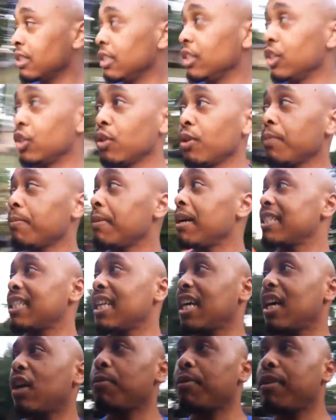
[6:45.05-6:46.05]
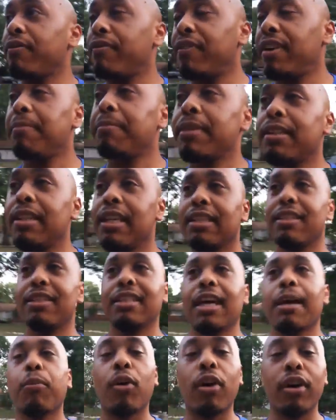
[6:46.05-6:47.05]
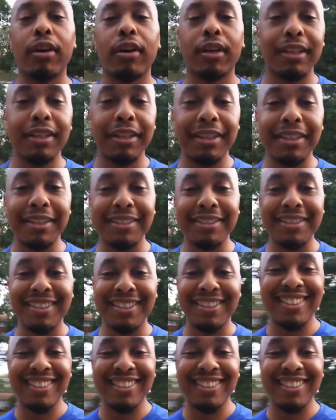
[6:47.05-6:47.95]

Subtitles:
enjoying my time with my family that stopped walking again. So